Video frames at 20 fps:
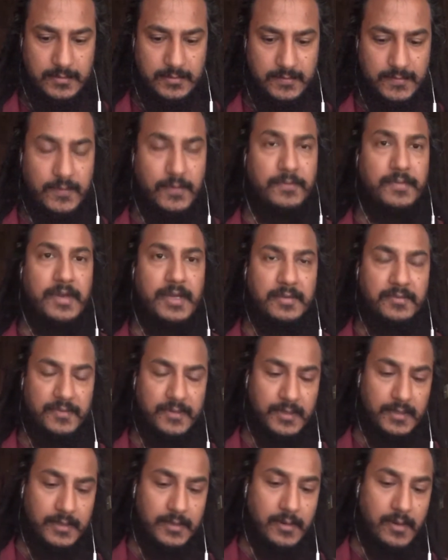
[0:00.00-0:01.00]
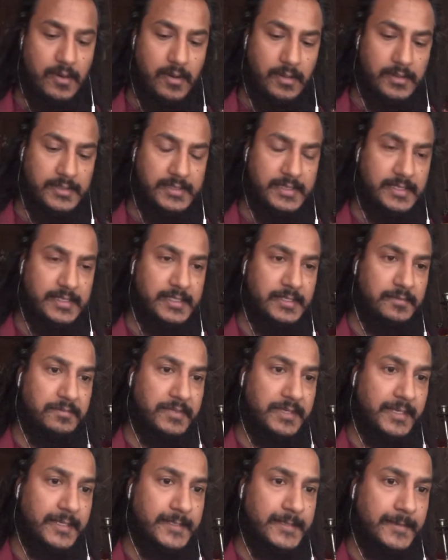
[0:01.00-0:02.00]
for benefiting all sentient
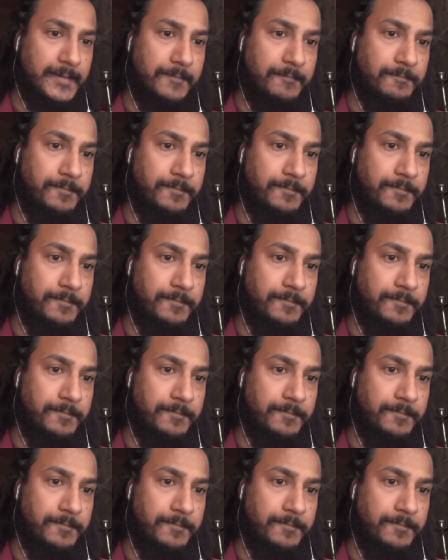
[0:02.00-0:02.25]
beings.